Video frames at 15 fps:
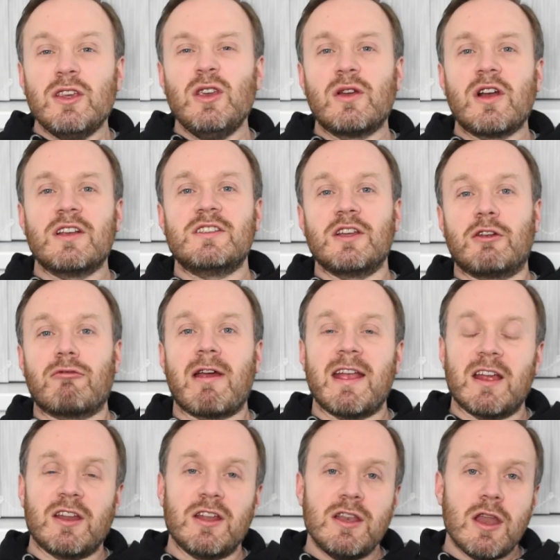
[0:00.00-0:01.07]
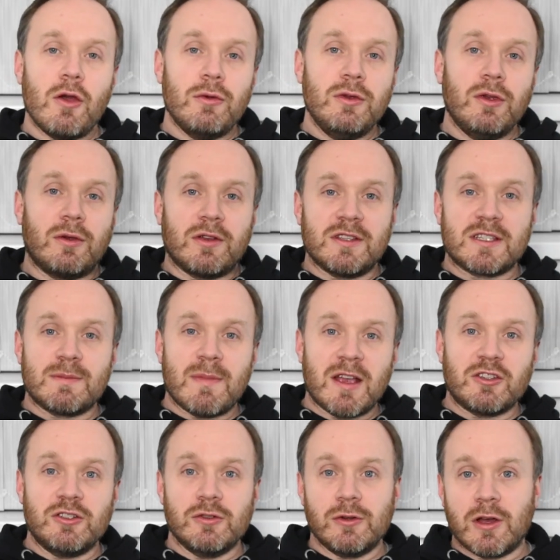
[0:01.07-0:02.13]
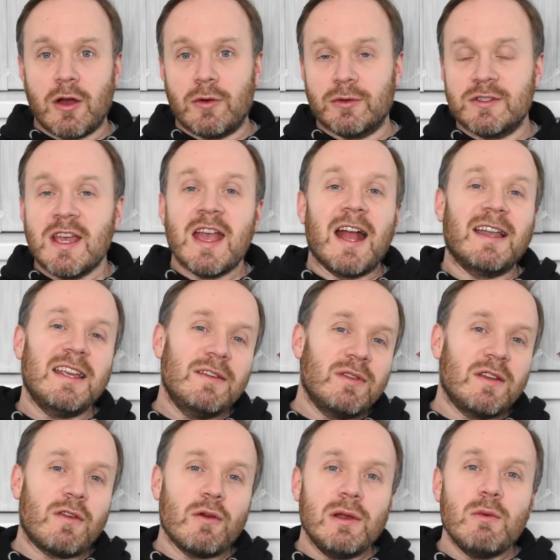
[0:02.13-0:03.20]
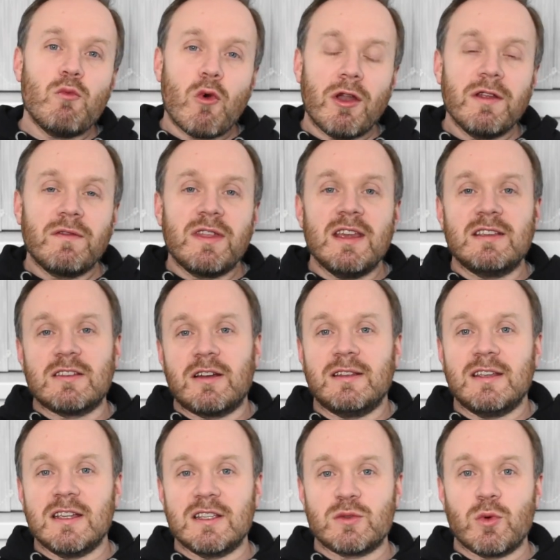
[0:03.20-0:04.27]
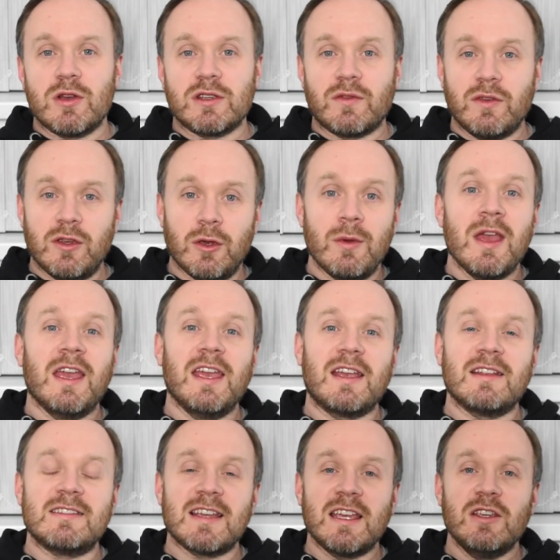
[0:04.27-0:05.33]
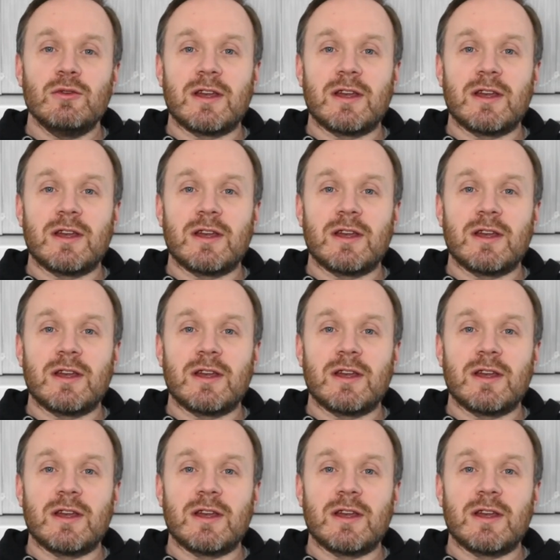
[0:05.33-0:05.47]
You guys are great, and I know you can smash your goals. And even if only one of these ideas works for you, it can take your